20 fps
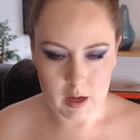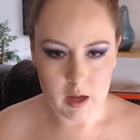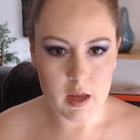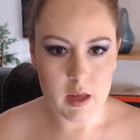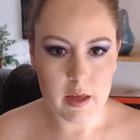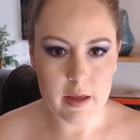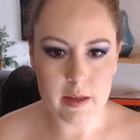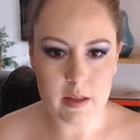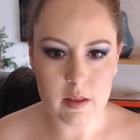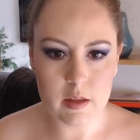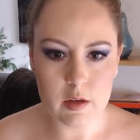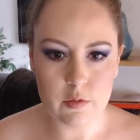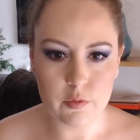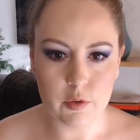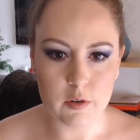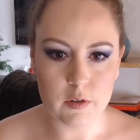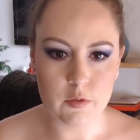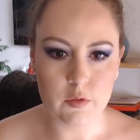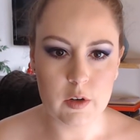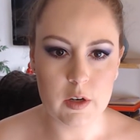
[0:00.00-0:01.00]
in the
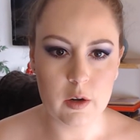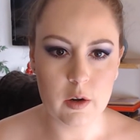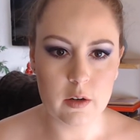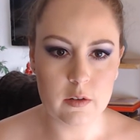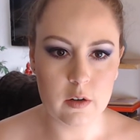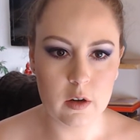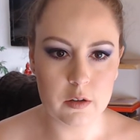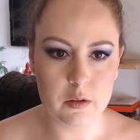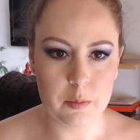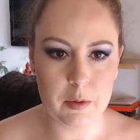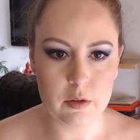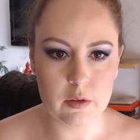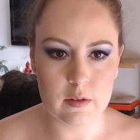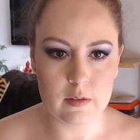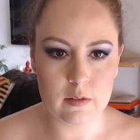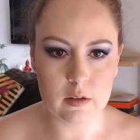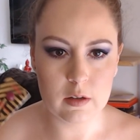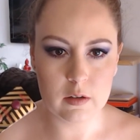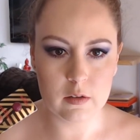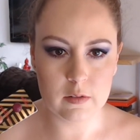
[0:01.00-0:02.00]
first video, I talked about
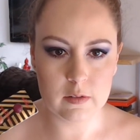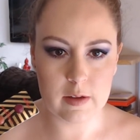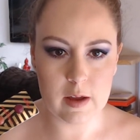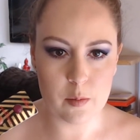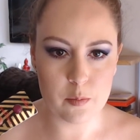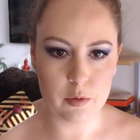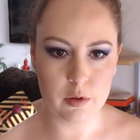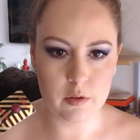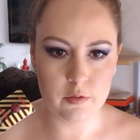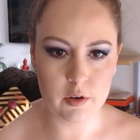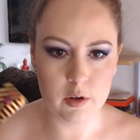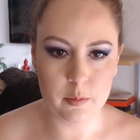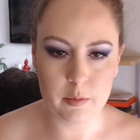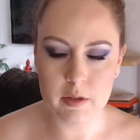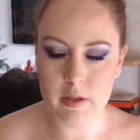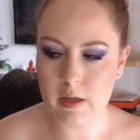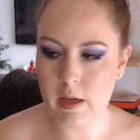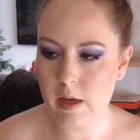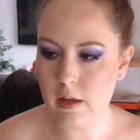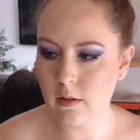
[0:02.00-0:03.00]
this little sample of Urban
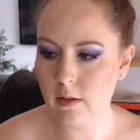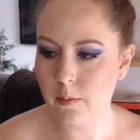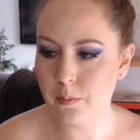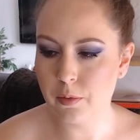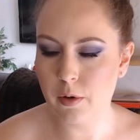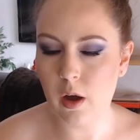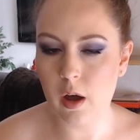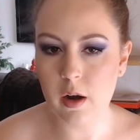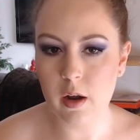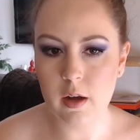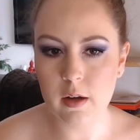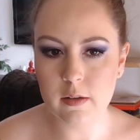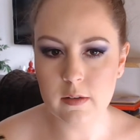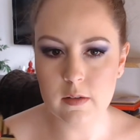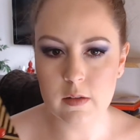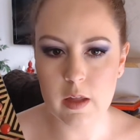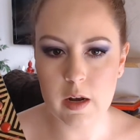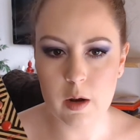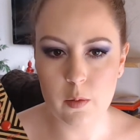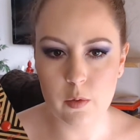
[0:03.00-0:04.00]
Decay lip products
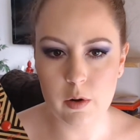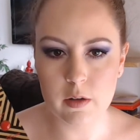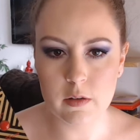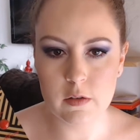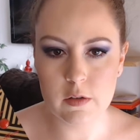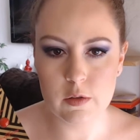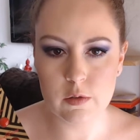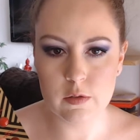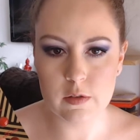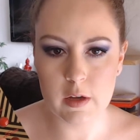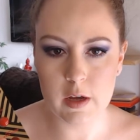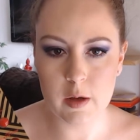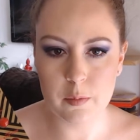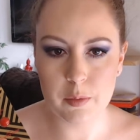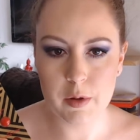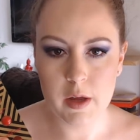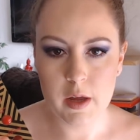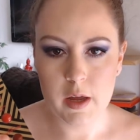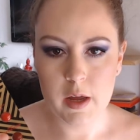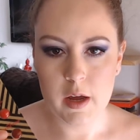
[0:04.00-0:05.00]
that I wanted to use
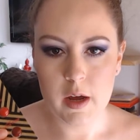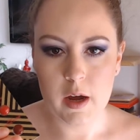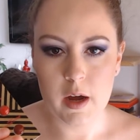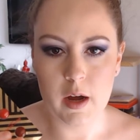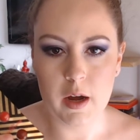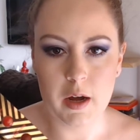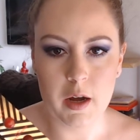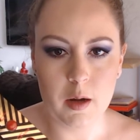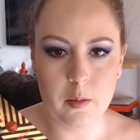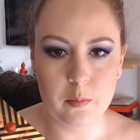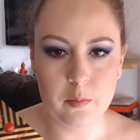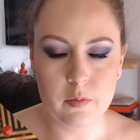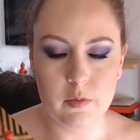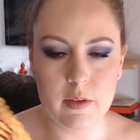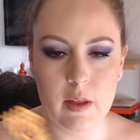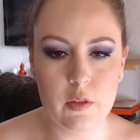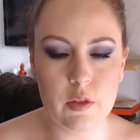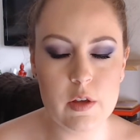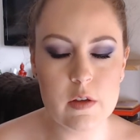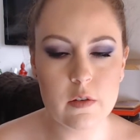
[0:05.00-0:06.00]
up.
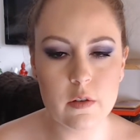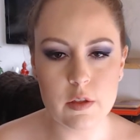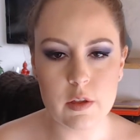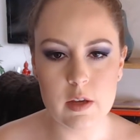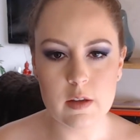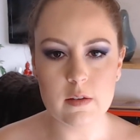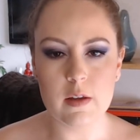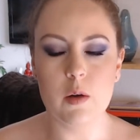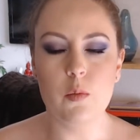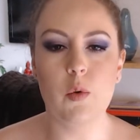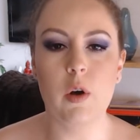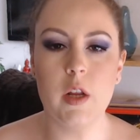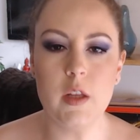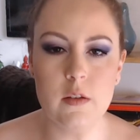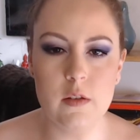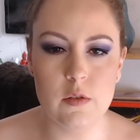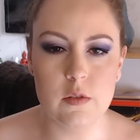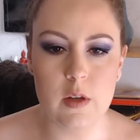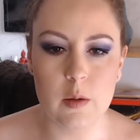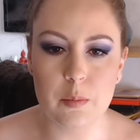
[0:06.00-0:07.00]
Now these are things I wanted
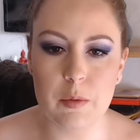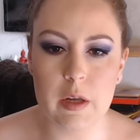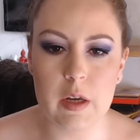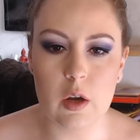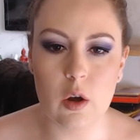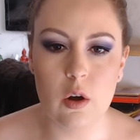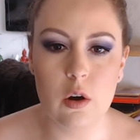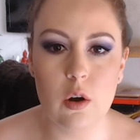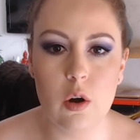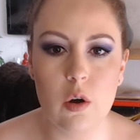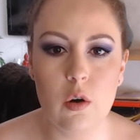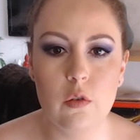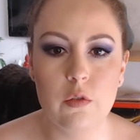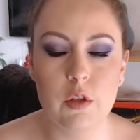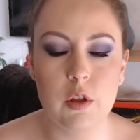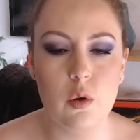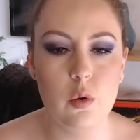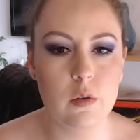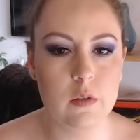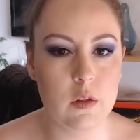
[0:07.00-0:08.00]
to use up like over
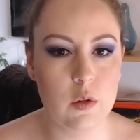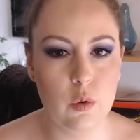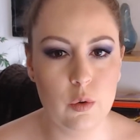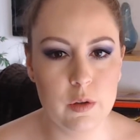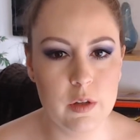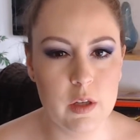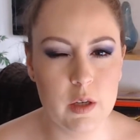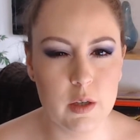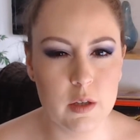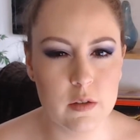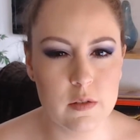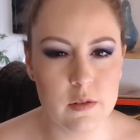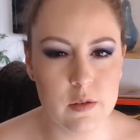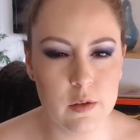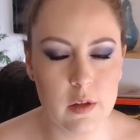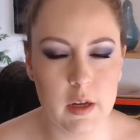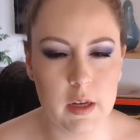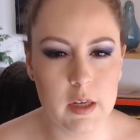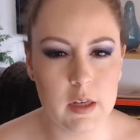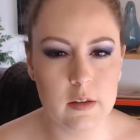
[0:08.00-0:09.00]
the course of the whole year, so
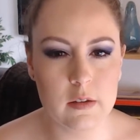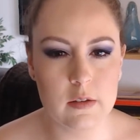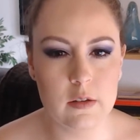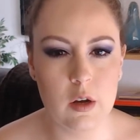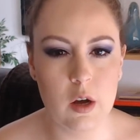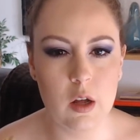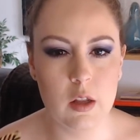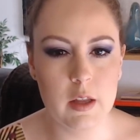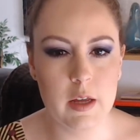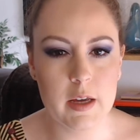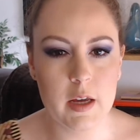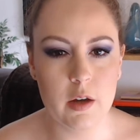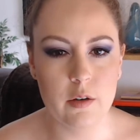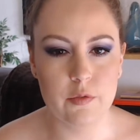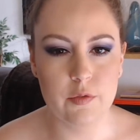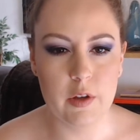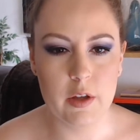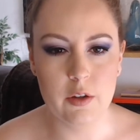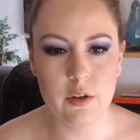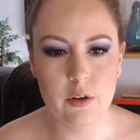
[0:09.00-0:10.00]
like it's not like a
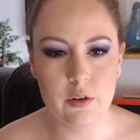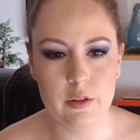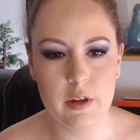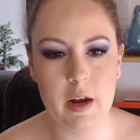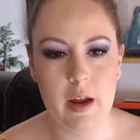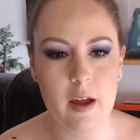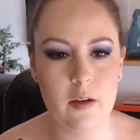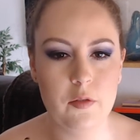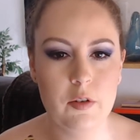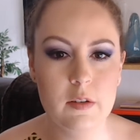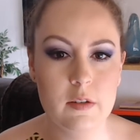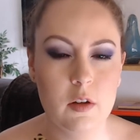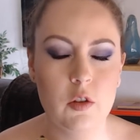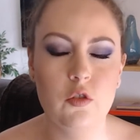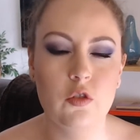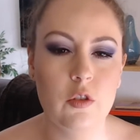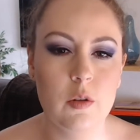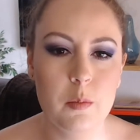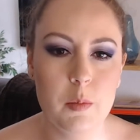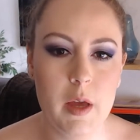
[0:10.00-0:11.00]
failure that I haven't
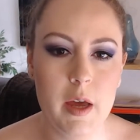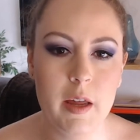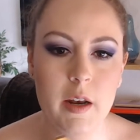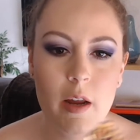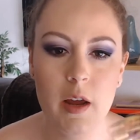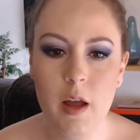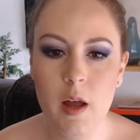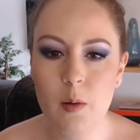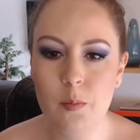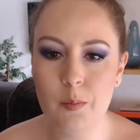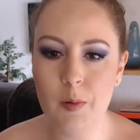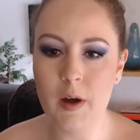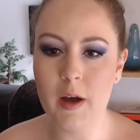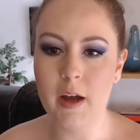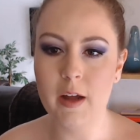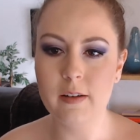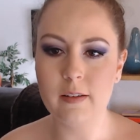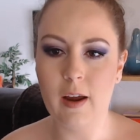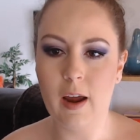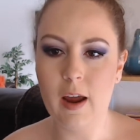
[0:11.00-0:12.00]
touched them yet,
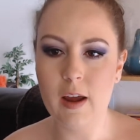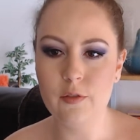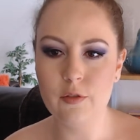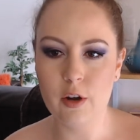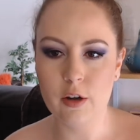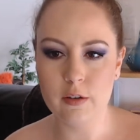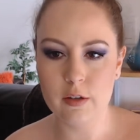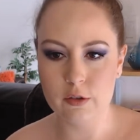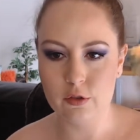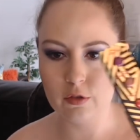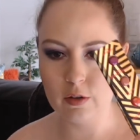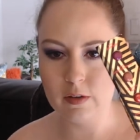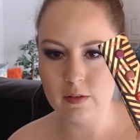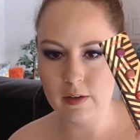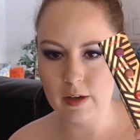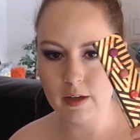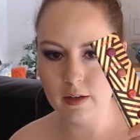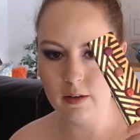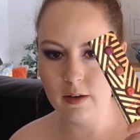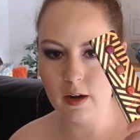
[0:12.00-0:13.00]
but I have not touched these
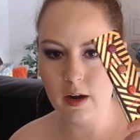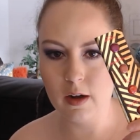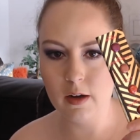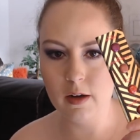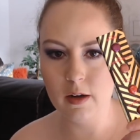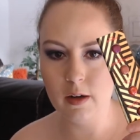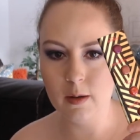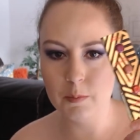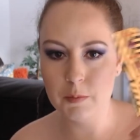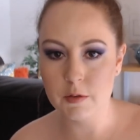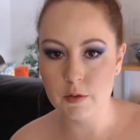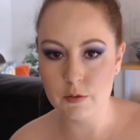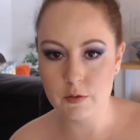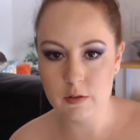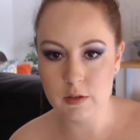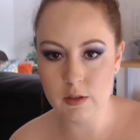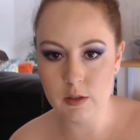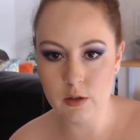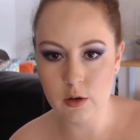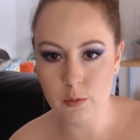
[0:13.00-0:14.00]
yet. So
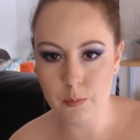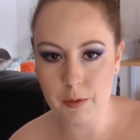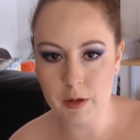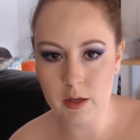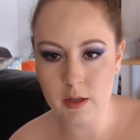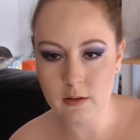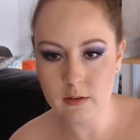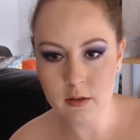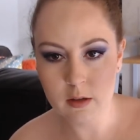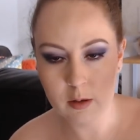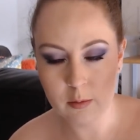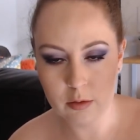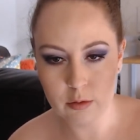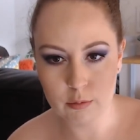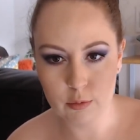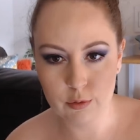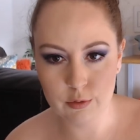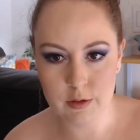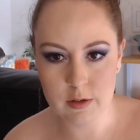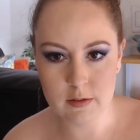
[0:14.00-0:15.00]
still hoping to
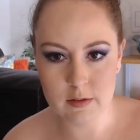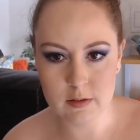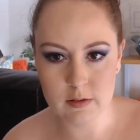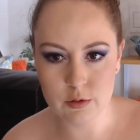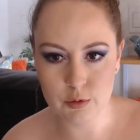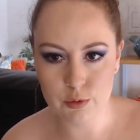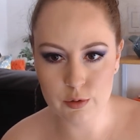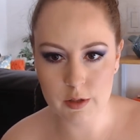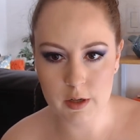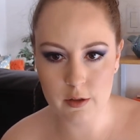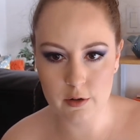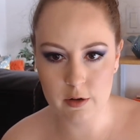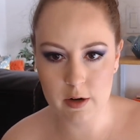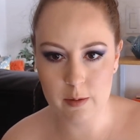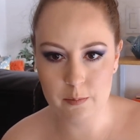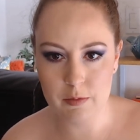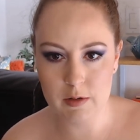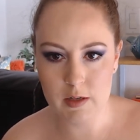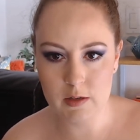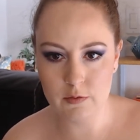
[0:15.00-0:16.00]
throw these into another
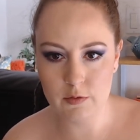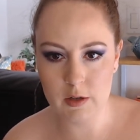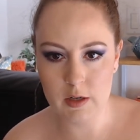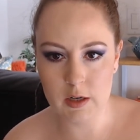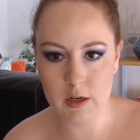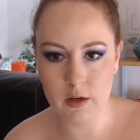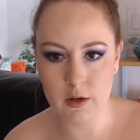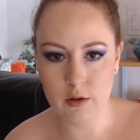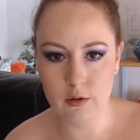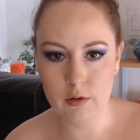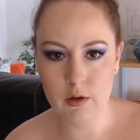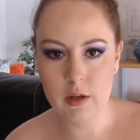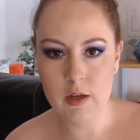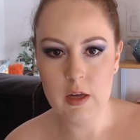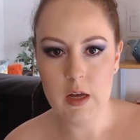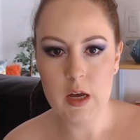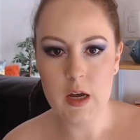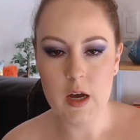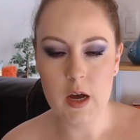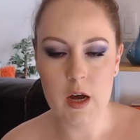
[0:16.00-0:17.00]
empties video
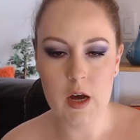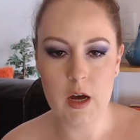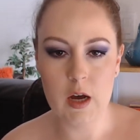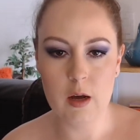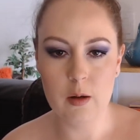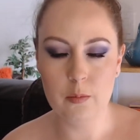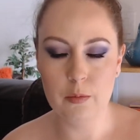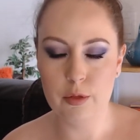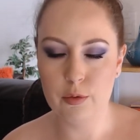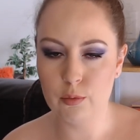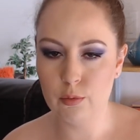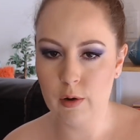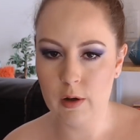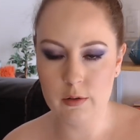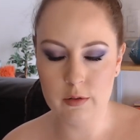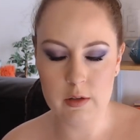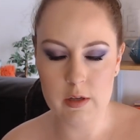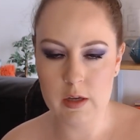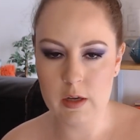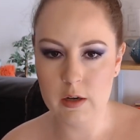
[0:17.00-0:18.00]

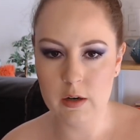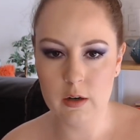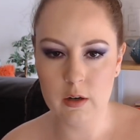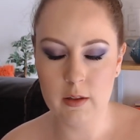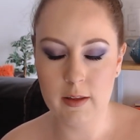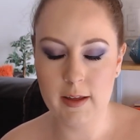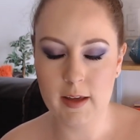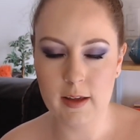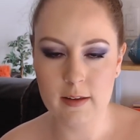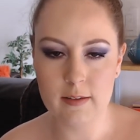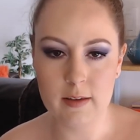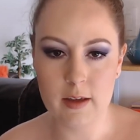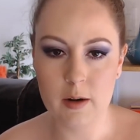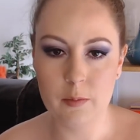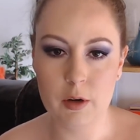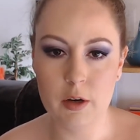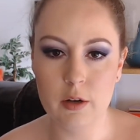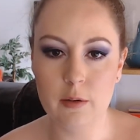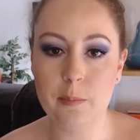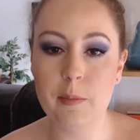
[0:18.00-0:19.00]
throughout the year. Like I said, I'm
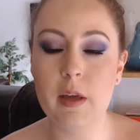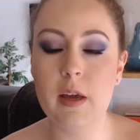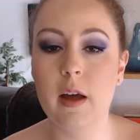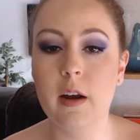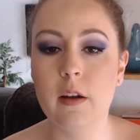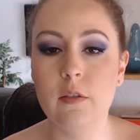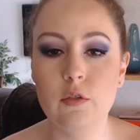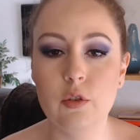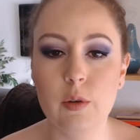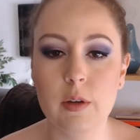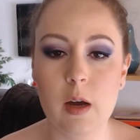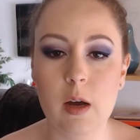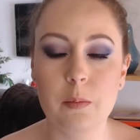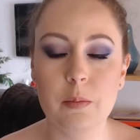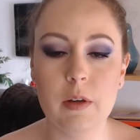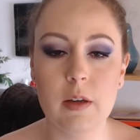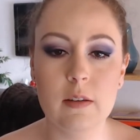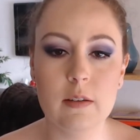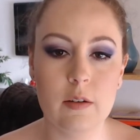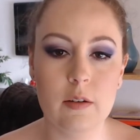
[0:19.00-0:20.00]
going to be kind of doing
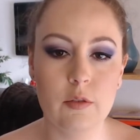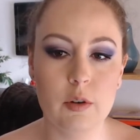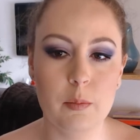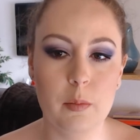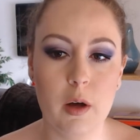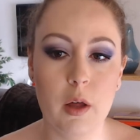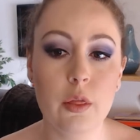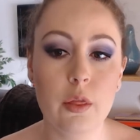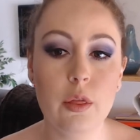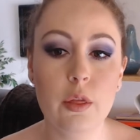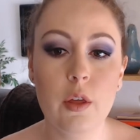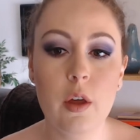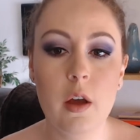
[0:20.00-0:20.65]
updates every month.